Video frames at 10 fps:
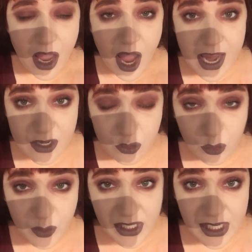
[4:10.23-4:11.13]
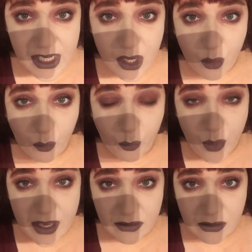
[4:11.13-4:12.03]
I agree
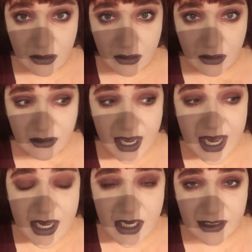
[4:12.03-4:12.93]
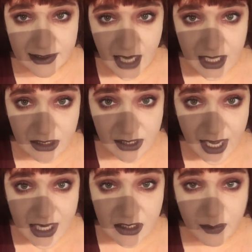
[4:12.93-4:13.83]
with, they cite the
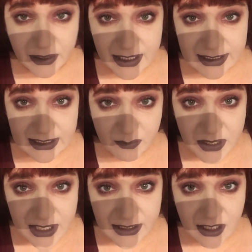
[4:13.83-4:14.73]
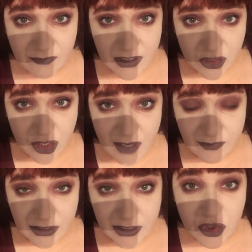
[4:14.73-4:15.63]
NAACP's definition of
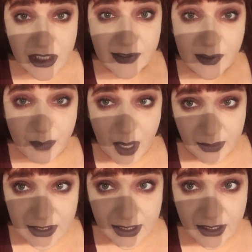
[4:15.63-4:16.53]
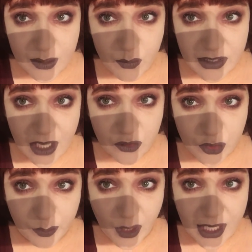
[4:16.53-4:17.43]
a lynching as a public killing without
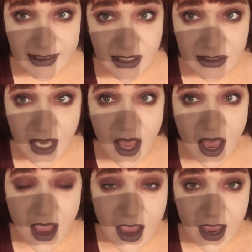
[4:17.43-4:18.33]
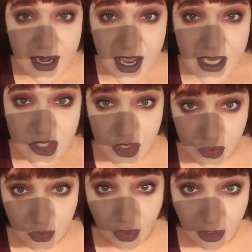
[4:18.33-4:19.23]
due process, and I
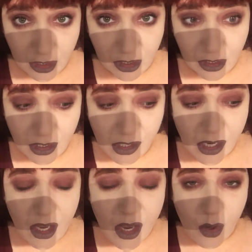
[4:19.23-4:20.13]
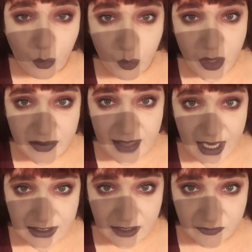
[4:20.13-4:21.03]
concur with
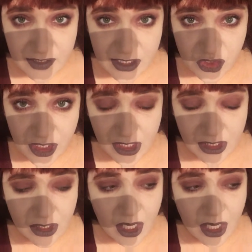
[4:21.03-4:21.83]
that definition.